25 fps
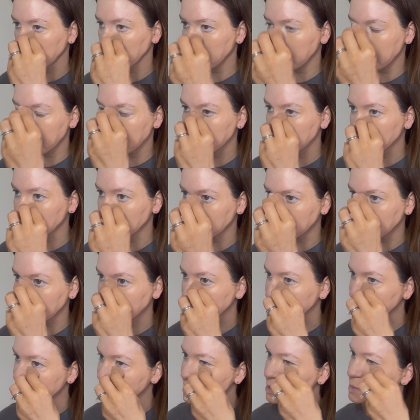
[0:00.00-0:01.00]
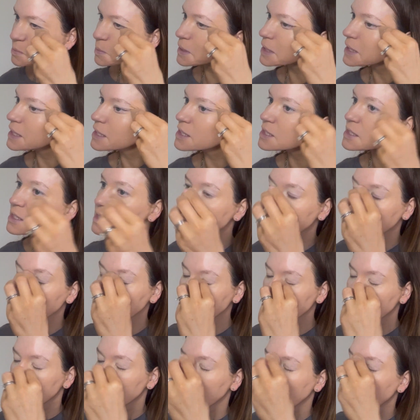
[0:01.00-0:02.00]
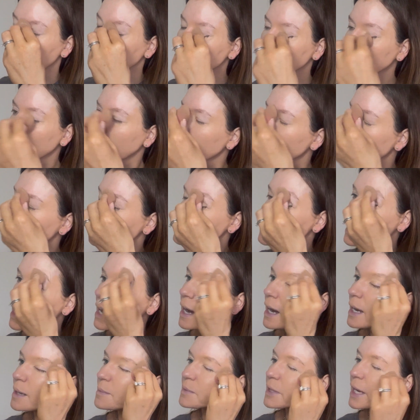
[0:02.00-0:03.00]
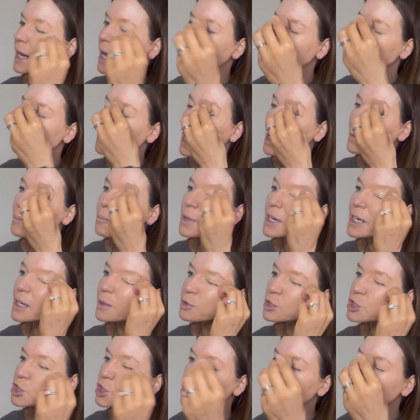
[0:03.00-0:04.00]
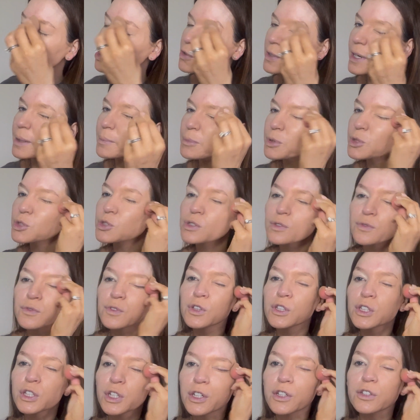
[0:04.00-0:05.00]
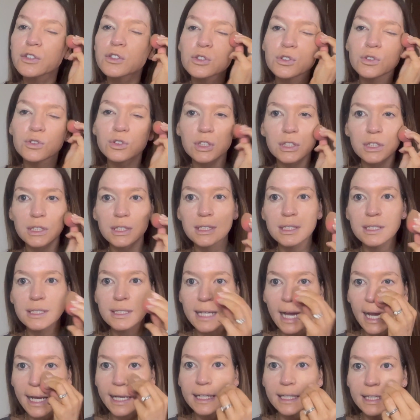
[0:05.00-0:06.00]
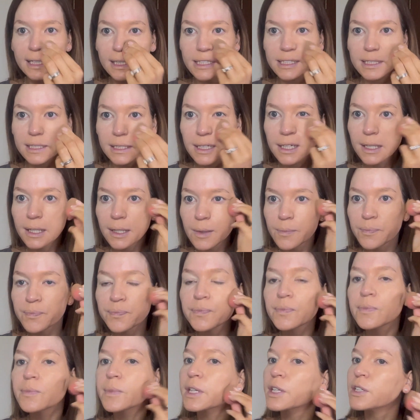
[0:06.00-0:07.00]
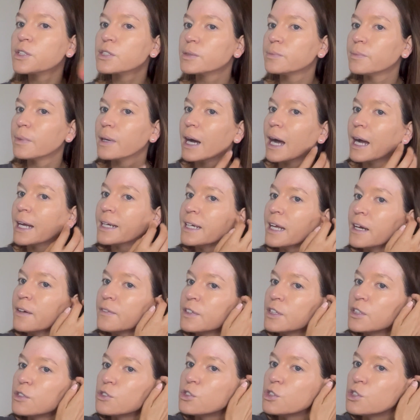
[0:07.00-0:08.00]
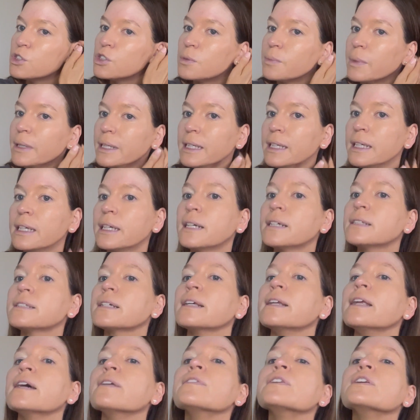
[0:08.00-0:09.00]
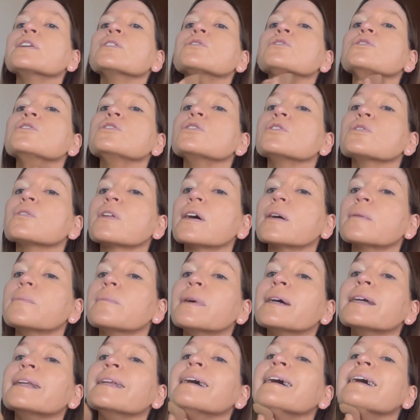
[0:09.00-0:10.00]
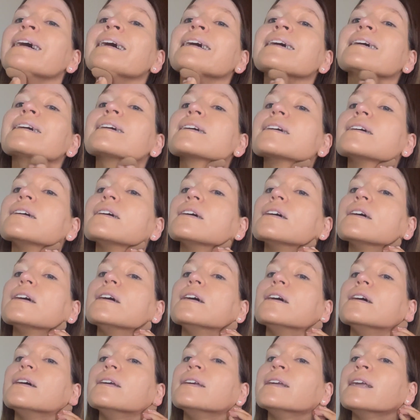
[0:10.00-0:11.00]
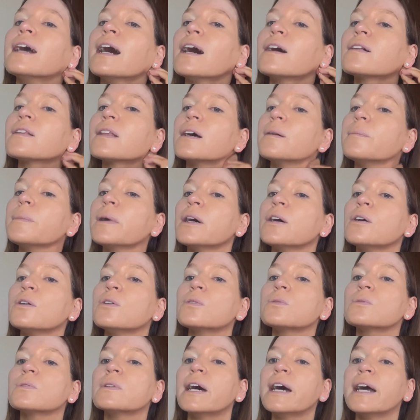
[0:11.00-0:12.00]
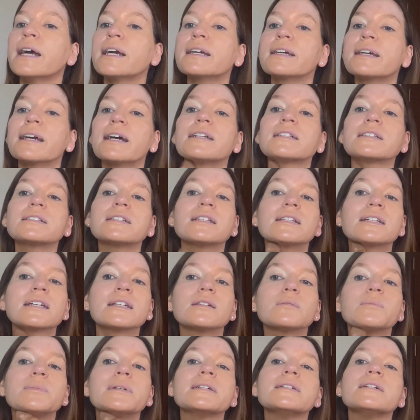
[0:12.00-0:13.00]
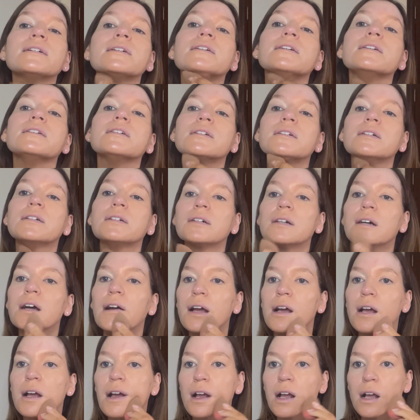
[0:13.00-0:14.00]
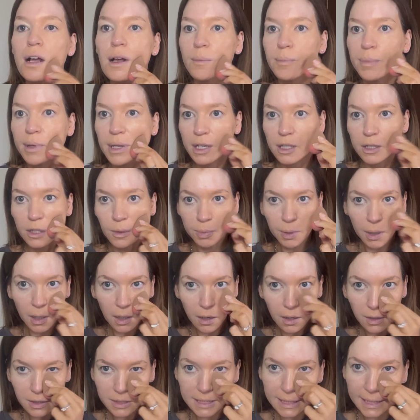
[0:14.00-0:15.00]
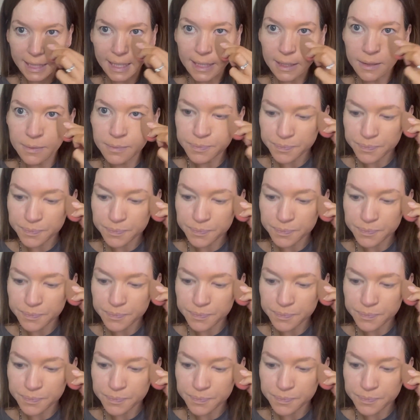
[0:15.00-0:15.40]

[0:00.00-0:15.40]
your ears, because a lot of the time, like when I was younger, I must have looked such a state because I never used to do my ears. I never used to do like my neck. Now, like my whole neck gets a little bit of the party.